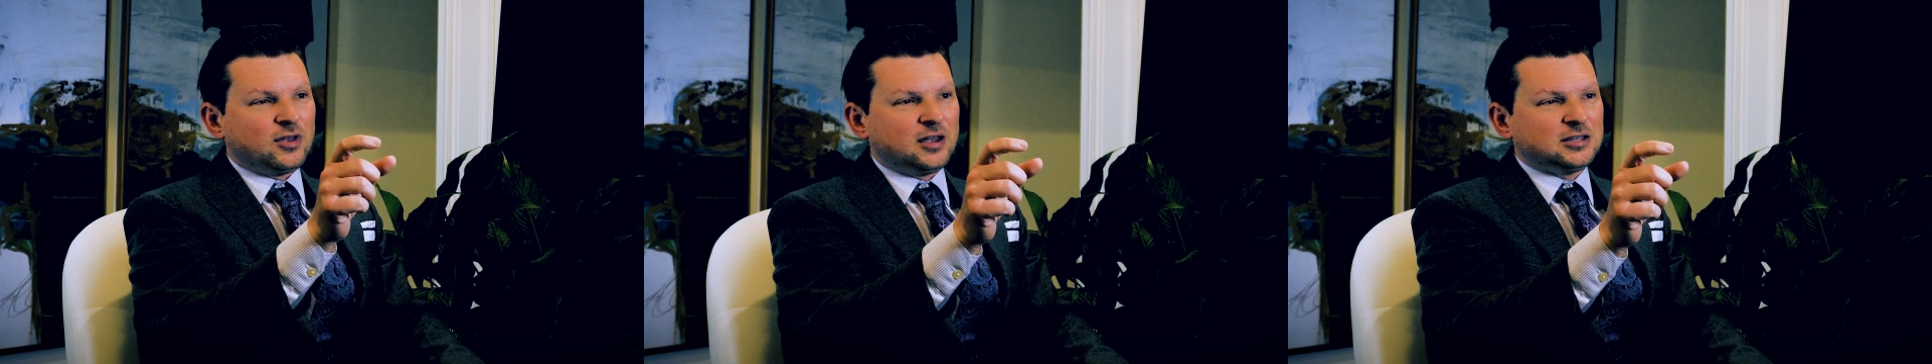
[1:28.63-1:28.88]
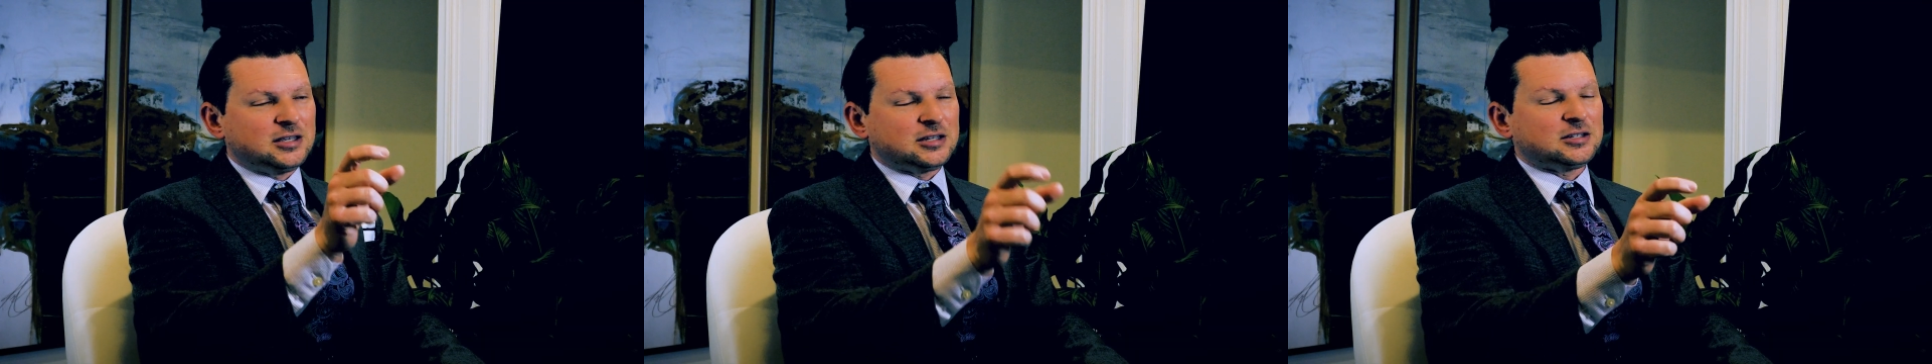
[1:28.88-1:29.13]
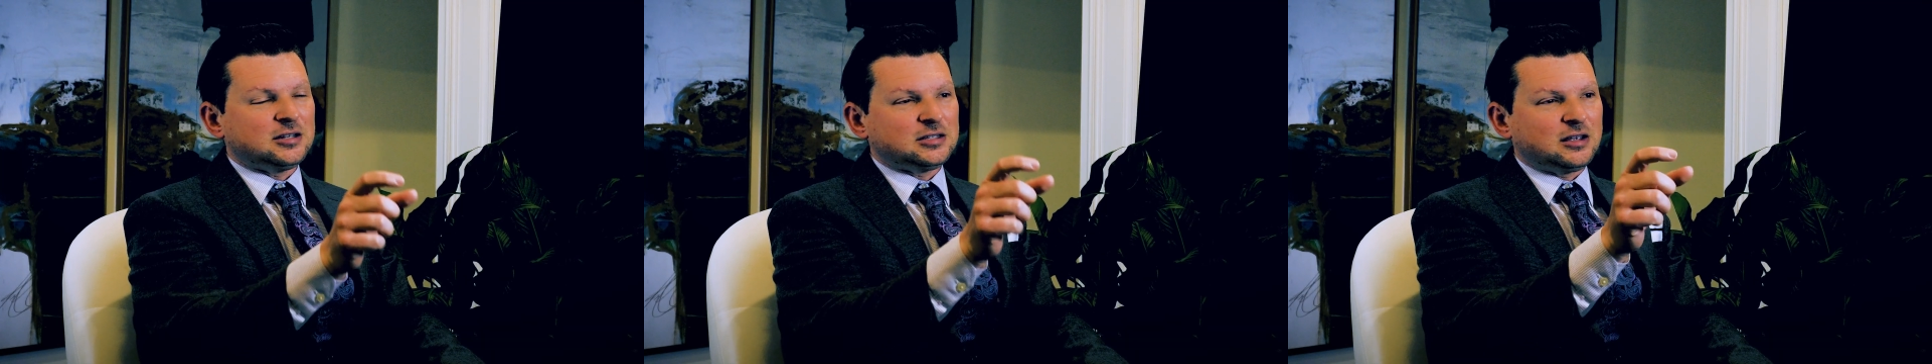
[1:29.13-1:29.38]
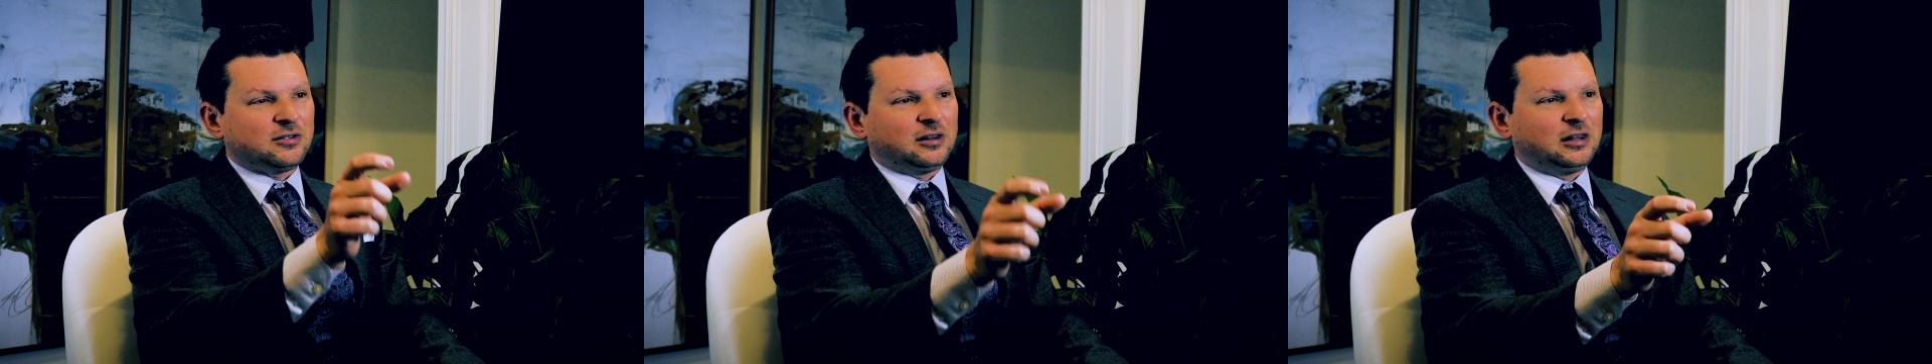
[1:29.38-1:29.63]
the
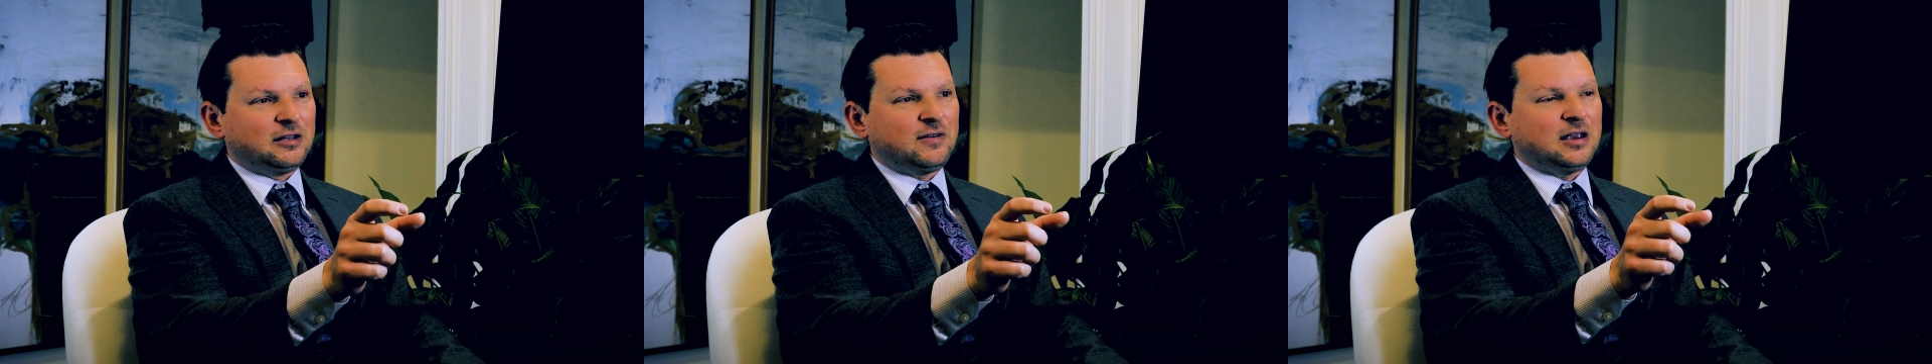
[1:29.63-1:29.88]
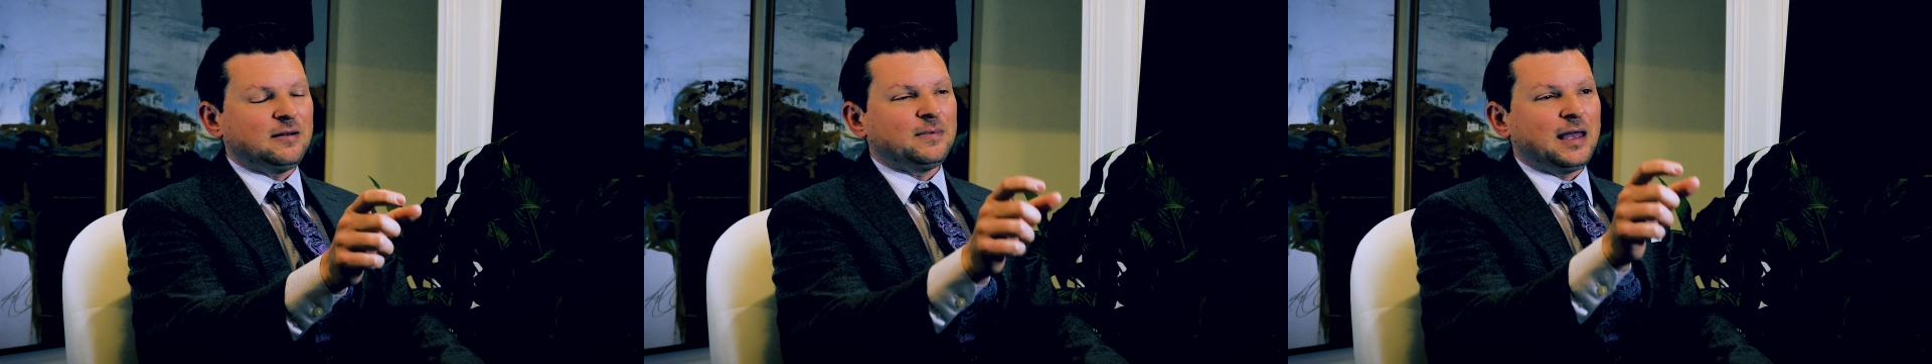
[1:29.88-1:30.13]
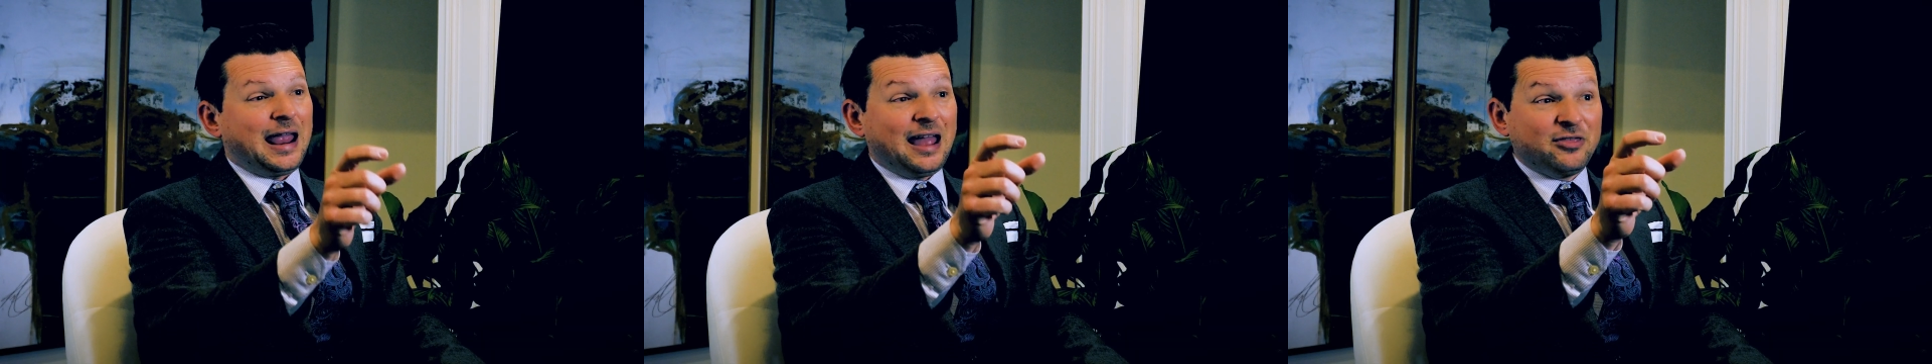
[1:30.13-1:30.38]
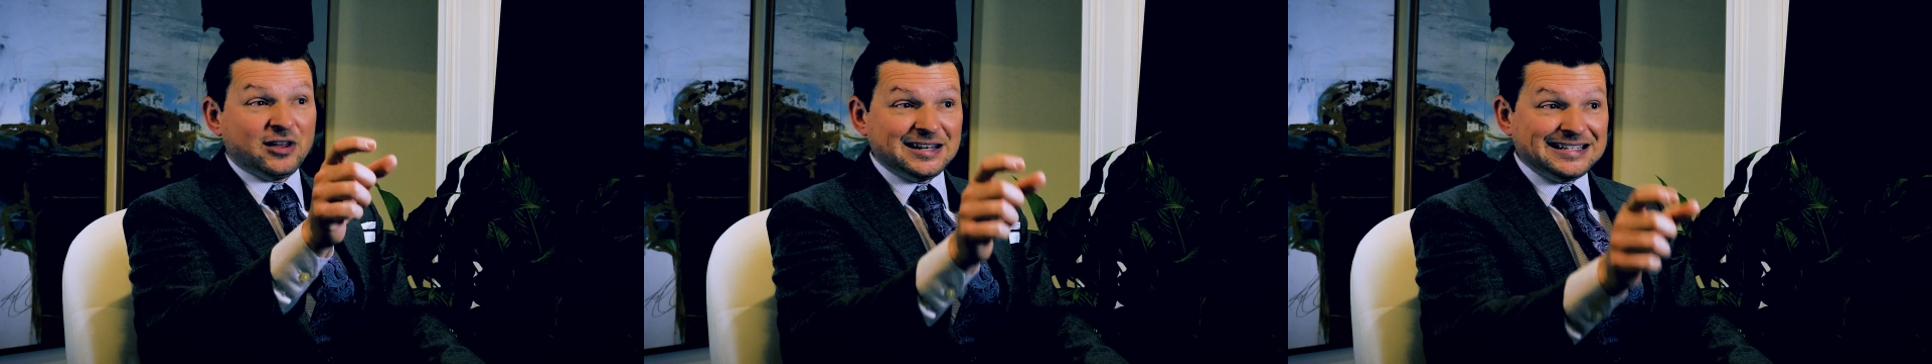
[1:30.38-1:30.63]
existence and the living
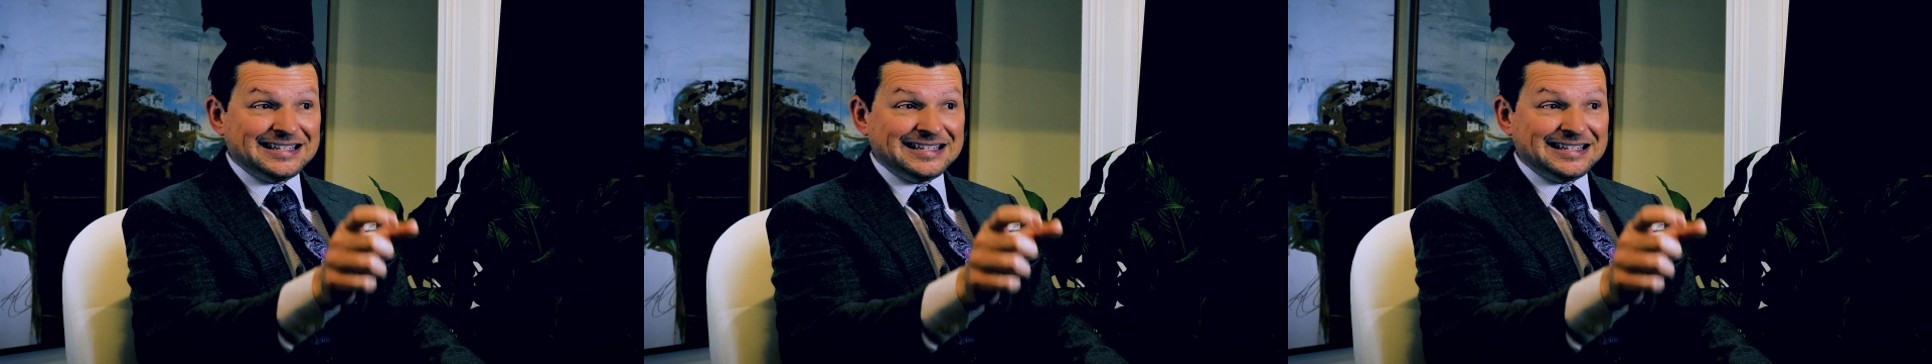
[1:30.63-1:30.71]
and the